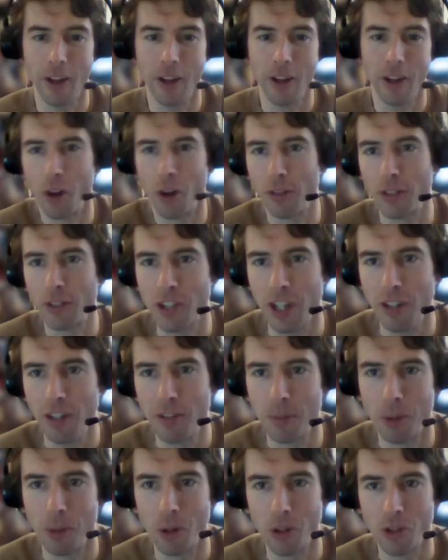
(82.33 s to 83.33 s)
a novelty
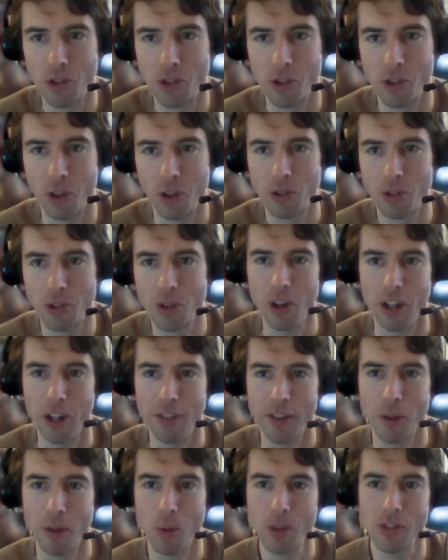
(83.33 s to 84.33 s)
remote control toy.
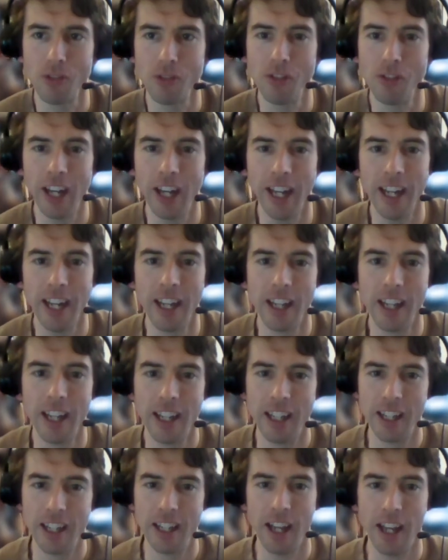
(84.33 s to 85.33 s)
There wasn't really
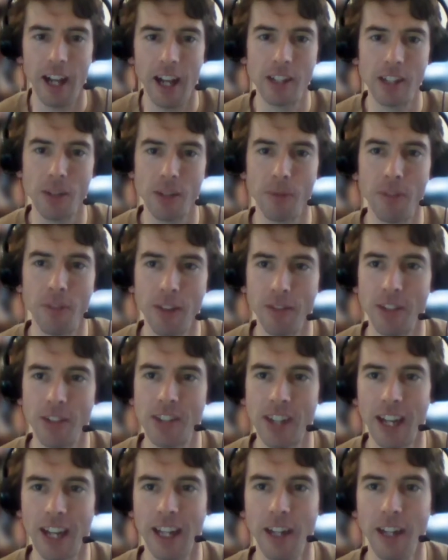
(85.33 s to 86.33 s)
uh, something that
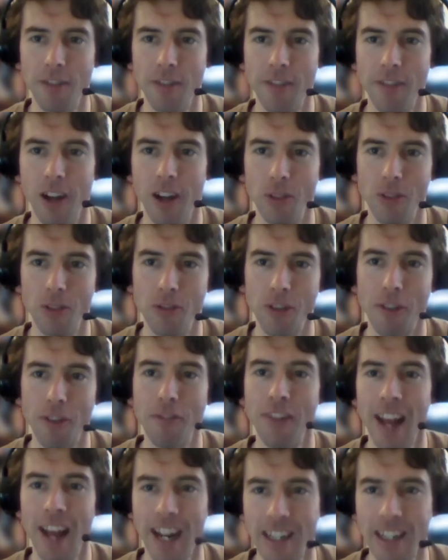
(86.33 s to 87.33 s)
Sandy felt
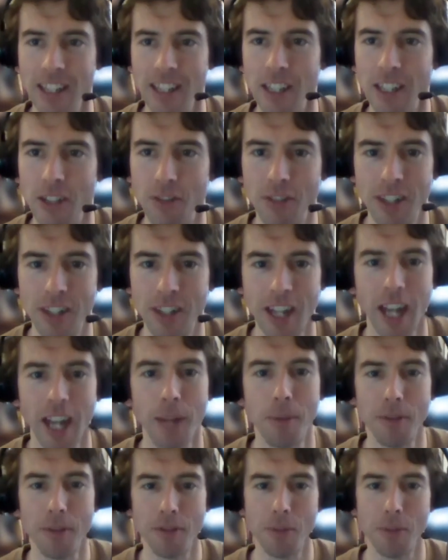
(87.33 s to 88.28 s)
reflected the type of